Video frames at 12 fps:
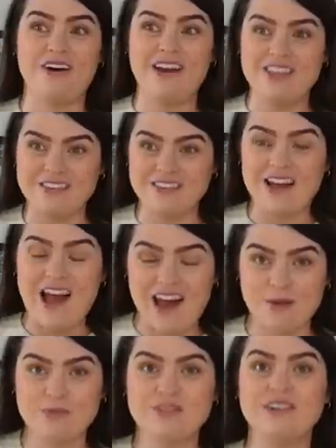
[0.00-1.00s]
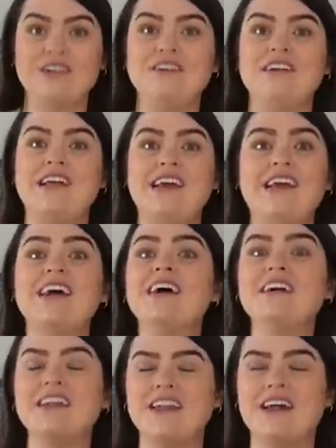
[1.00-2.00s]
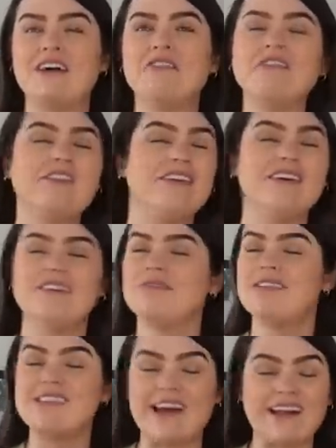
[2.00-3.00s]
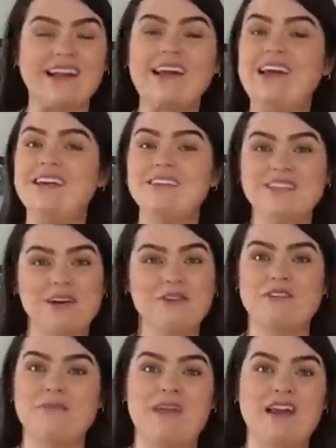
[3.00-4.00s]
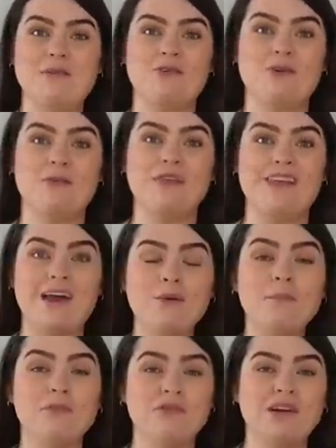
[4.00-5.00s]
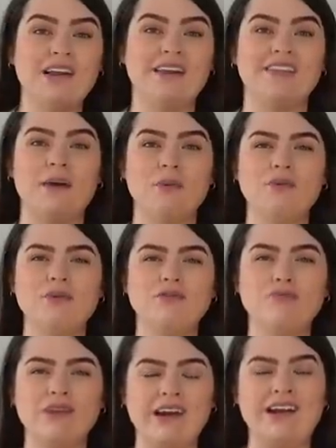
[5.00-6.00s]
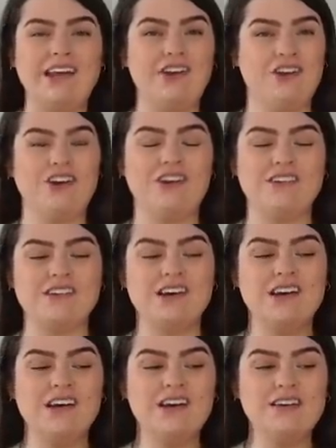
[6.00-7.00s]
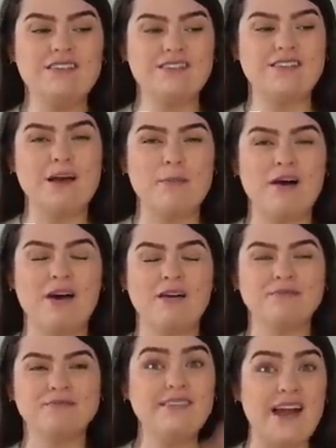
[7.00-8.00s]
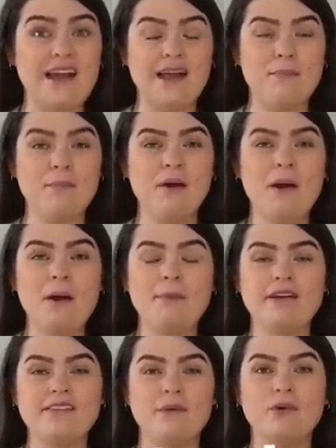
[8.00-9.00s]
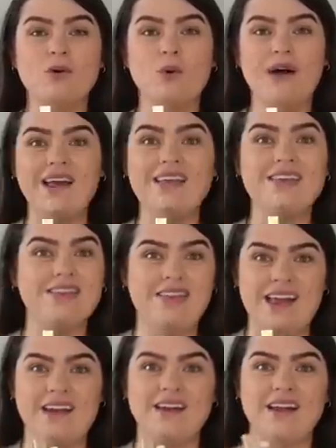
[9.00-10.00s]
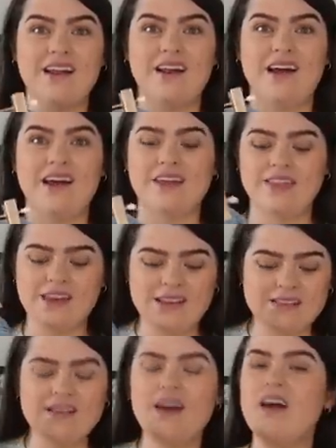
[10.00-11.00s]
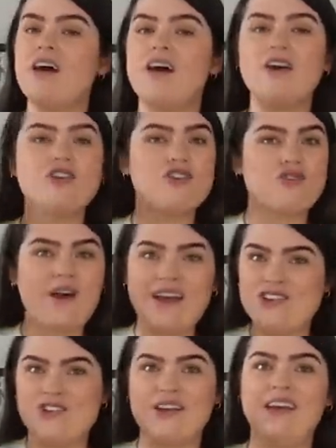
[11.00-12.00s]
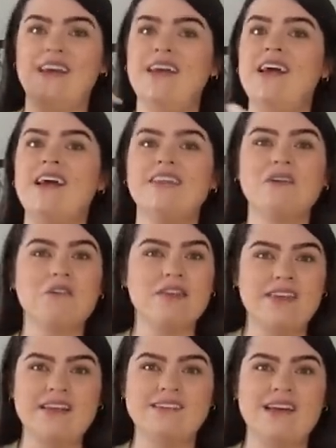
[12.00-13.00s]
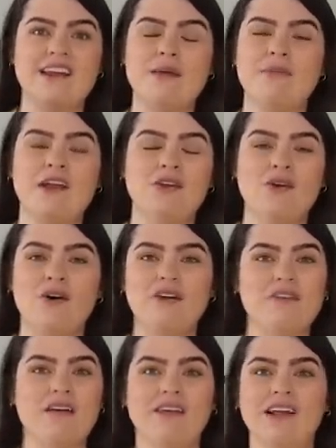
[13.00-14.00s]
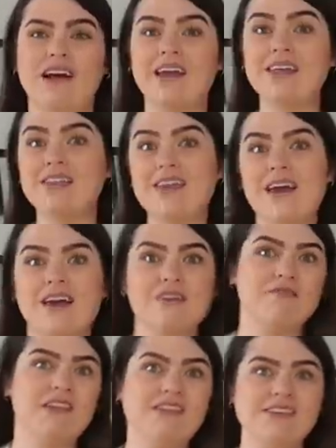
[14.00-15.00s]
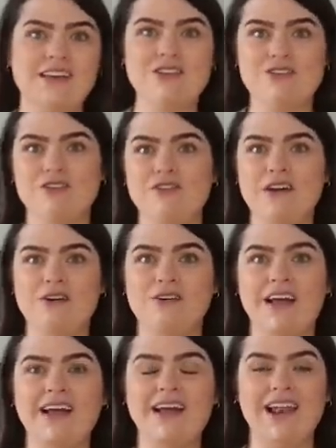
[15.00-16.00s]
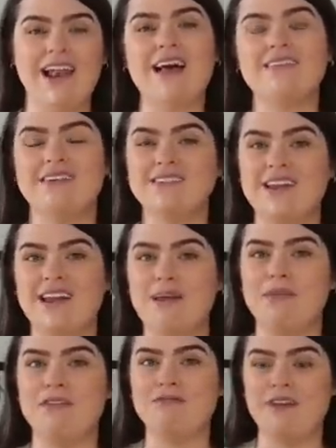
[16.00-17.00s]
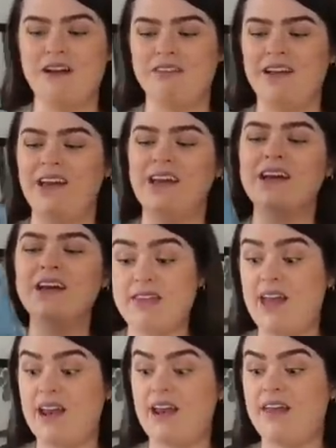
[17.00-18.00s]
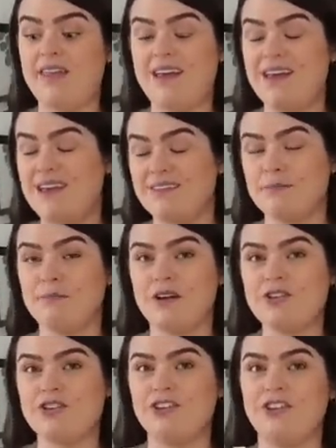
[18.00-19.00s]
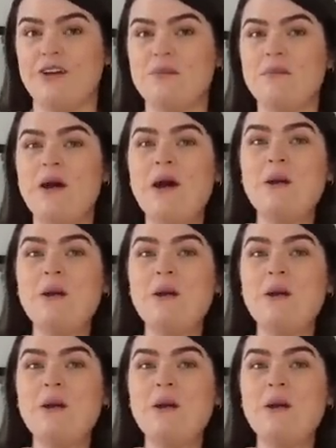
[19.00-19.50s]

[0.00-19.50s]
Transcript: I just absolutely loved that sadly don't fit me anymore, but they were brilliant. They were a really good summer denim because they were quite thin. Like these, a stretchy, they're a thin denim, they're not a very like thick vintage feel, like classic denim. They're very thin and there isn't much to them.